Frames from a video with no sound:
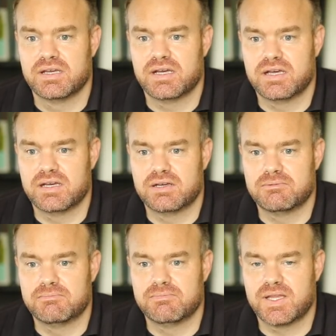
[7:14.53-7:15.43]

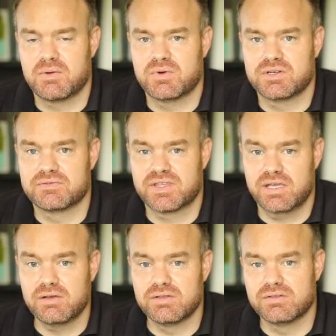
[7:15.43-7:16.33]
um, they would have
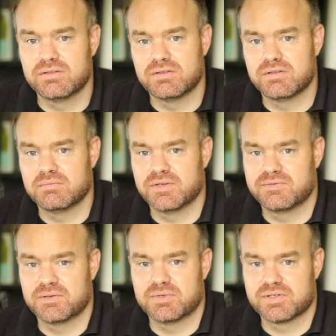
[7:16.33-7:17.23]
killed
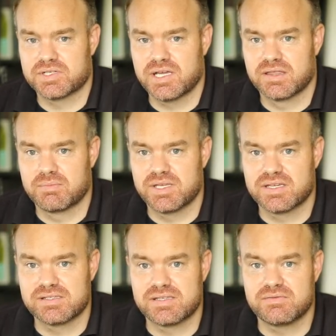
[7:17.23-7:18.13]
Mephibosheth
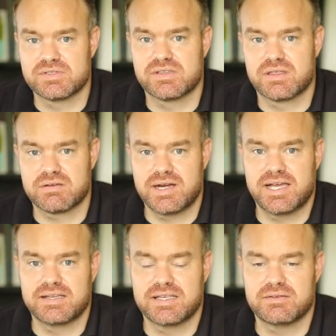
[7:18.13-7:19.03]
because he was a
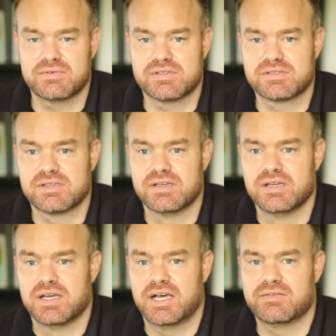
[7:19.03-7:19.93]
threat. He was
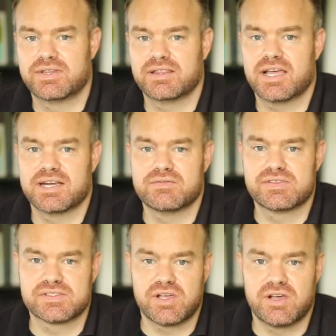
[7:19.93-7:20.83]
of the line of
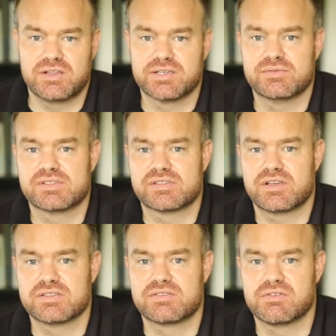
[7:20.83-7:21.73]
Saul, he was
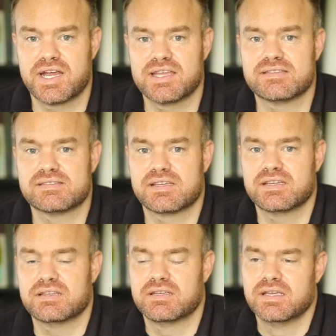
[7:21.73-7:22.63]
Saul's
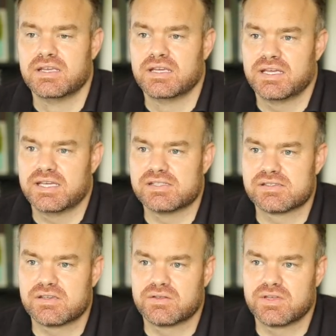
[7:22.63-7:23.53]
grandson. And
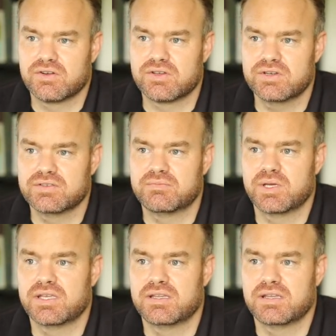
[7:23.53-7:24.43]
so there could have
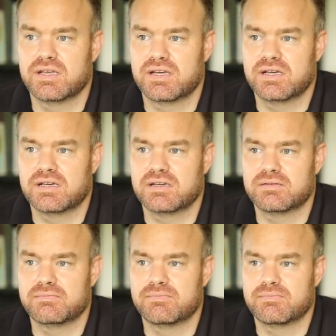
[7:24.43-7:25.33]
been
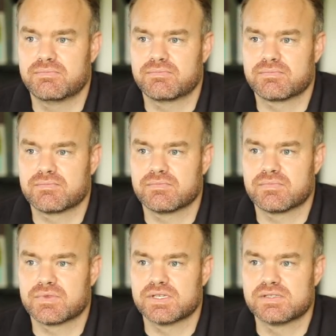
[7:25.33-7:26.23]
uh,
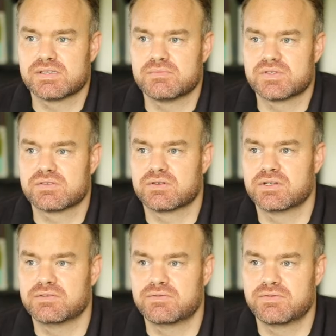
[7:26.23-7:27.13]
some sort
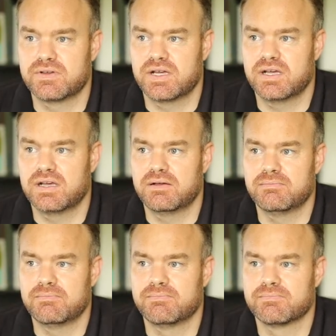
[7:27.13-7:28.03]
of
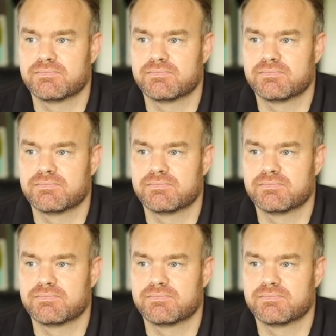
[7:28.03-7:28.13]
um,